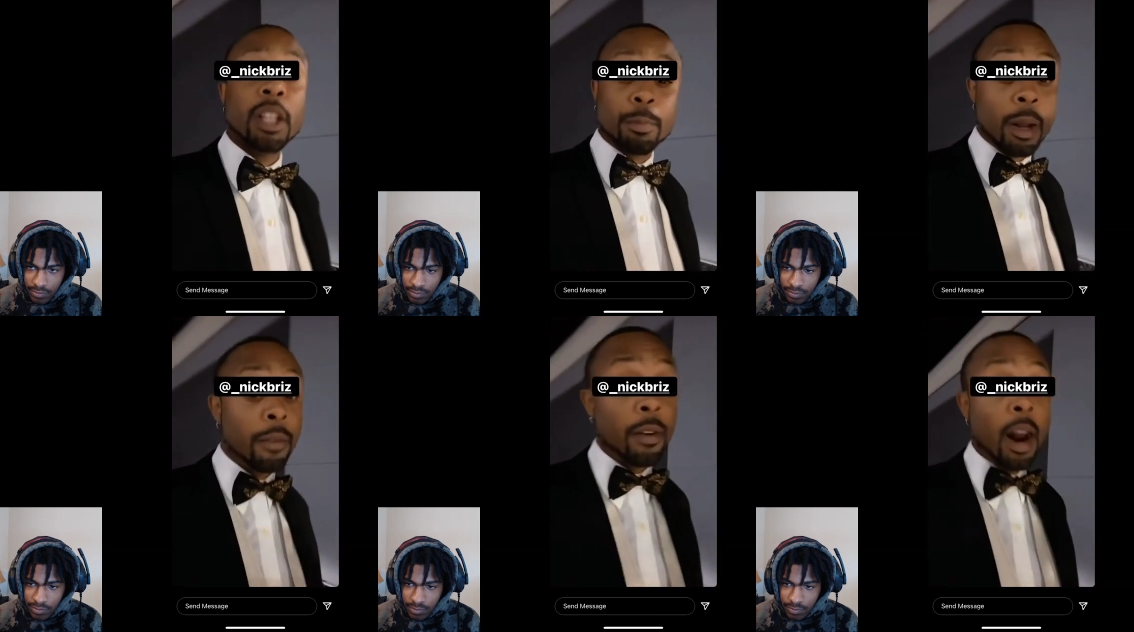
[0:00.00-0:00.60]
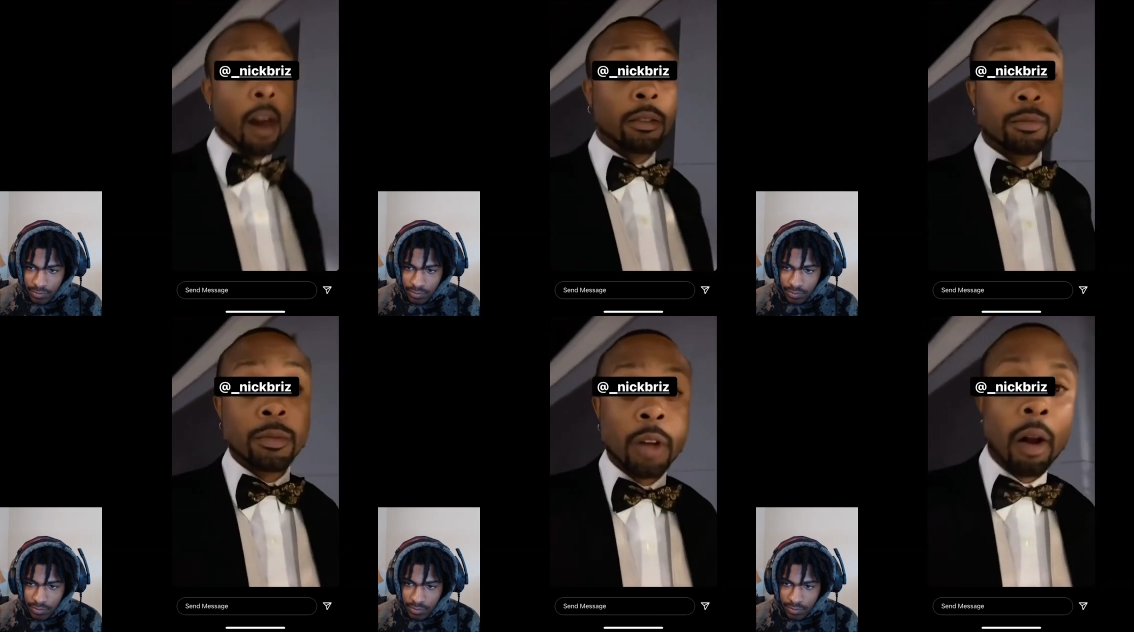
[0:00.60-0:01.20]
Speaker 1: Let's play for that.
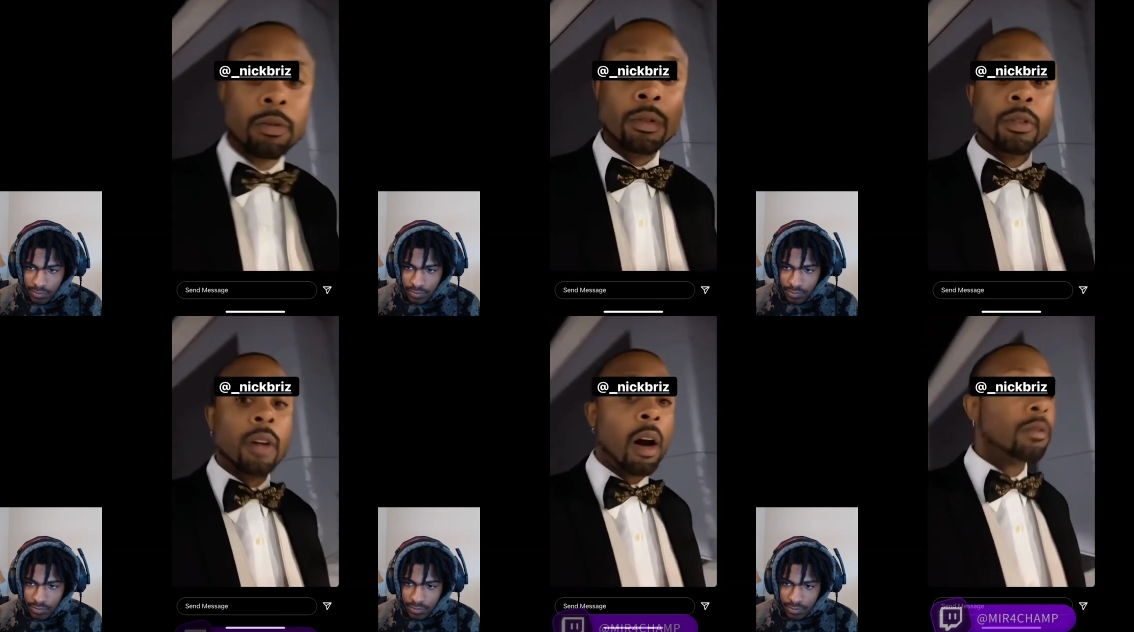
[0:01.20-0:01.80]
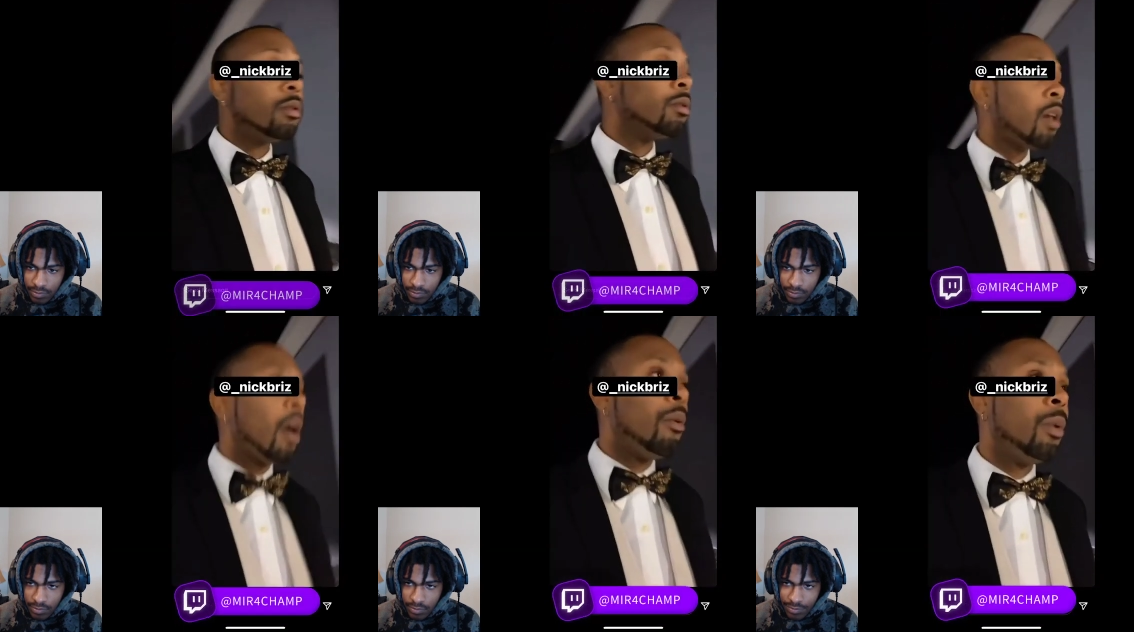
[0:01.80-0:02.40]

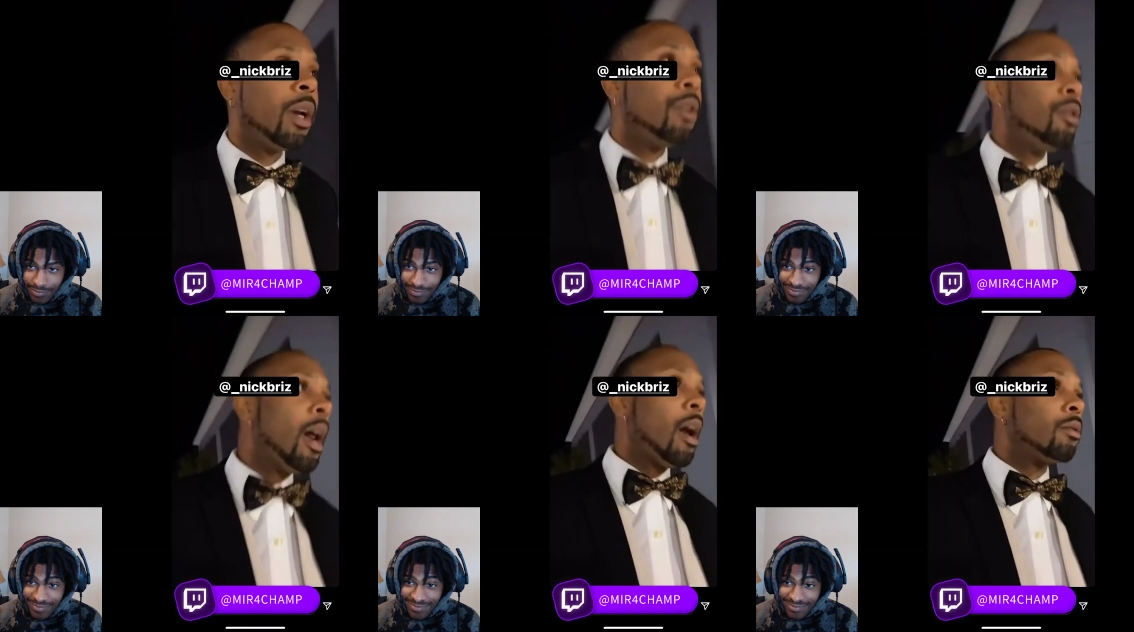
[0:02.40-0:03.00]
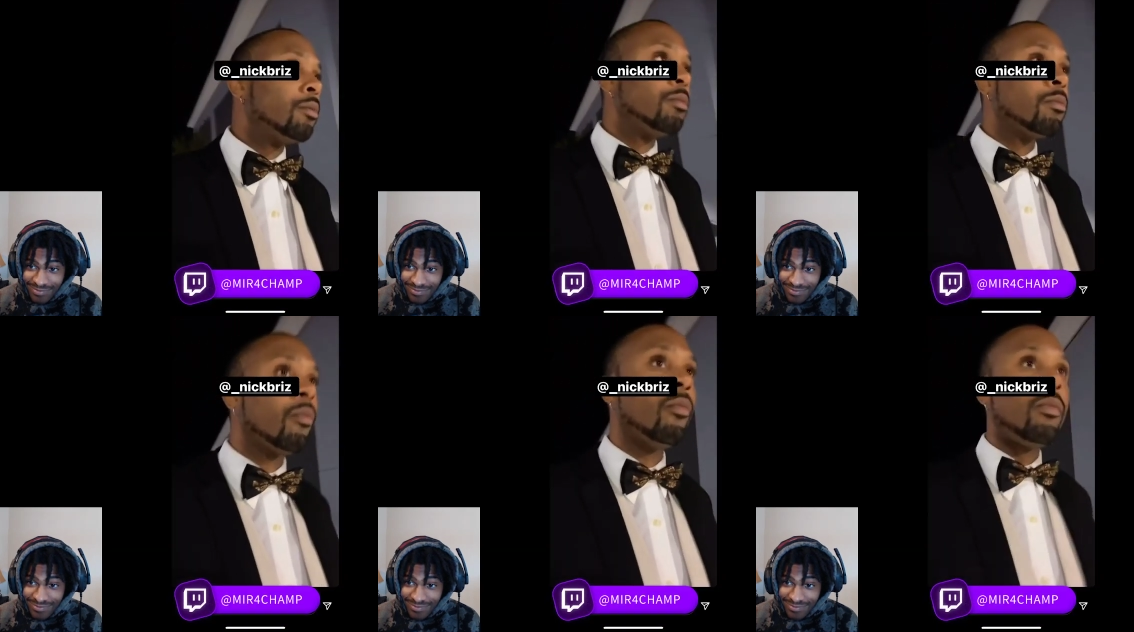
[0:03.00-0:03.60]
And we could do that.
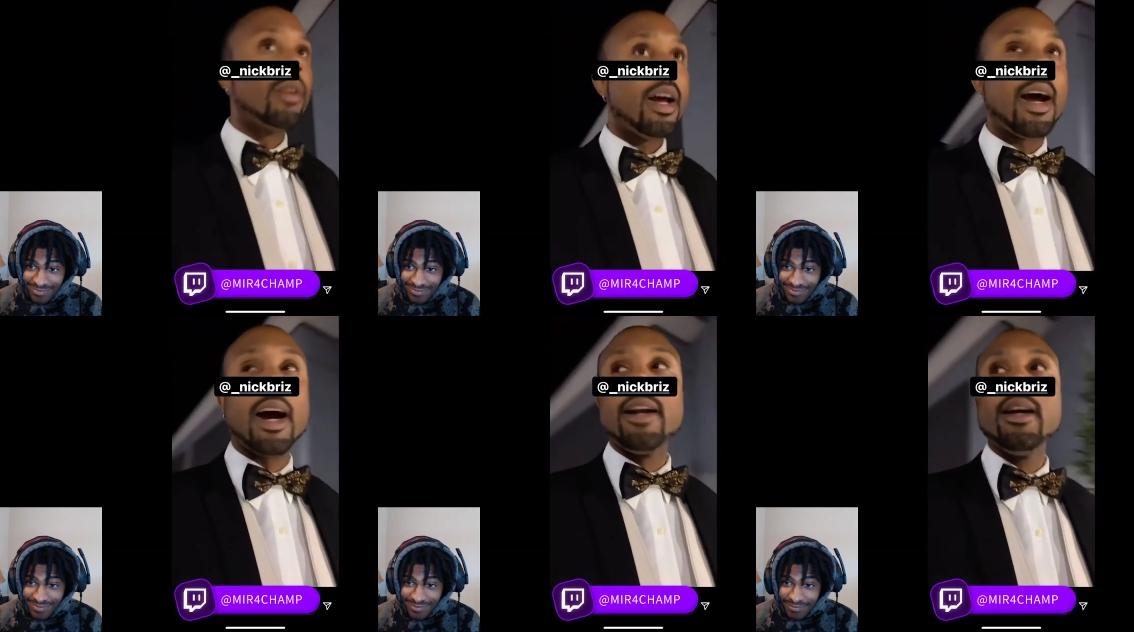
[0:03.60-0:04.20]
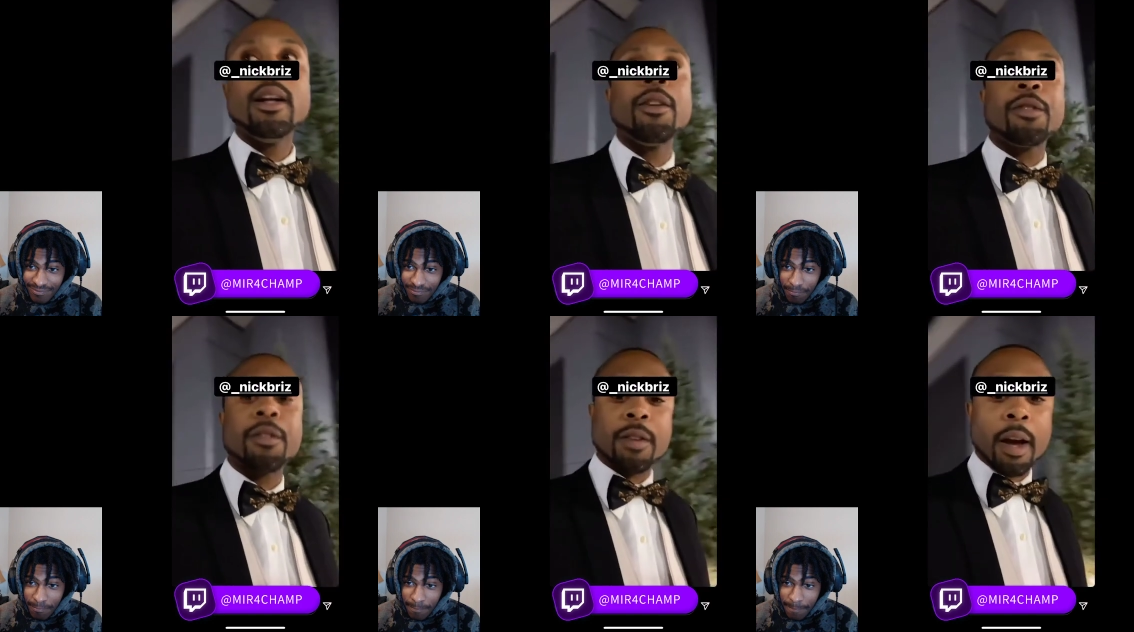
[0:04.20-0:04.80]
I got nothing
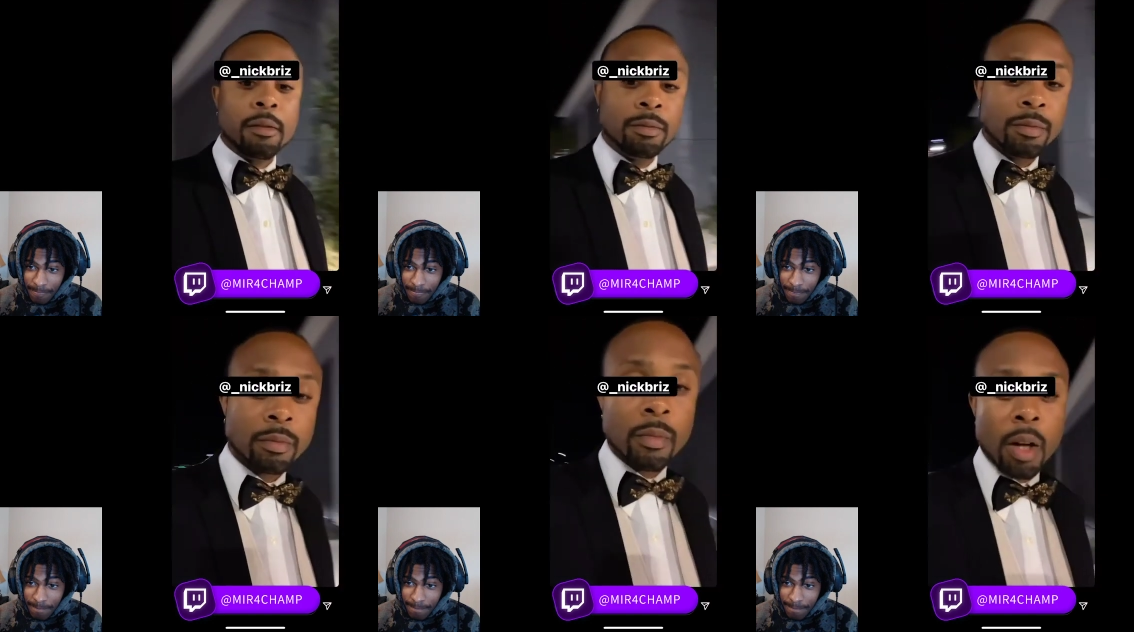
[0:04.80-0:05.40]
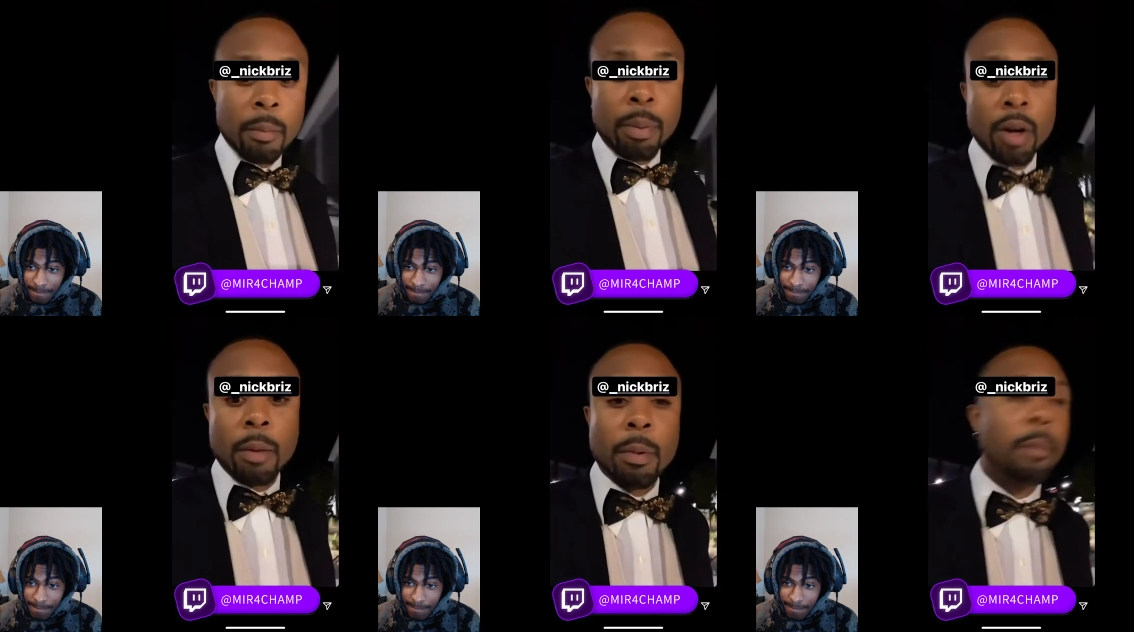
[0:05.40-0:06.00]
else to say.
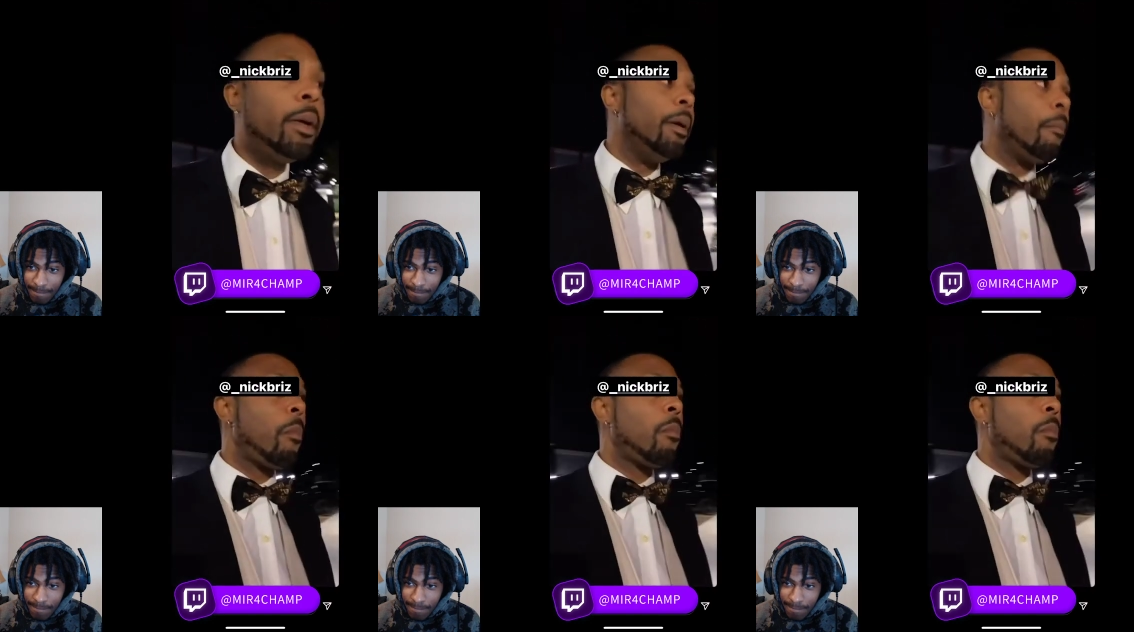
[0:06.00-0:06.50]
Pull up on me.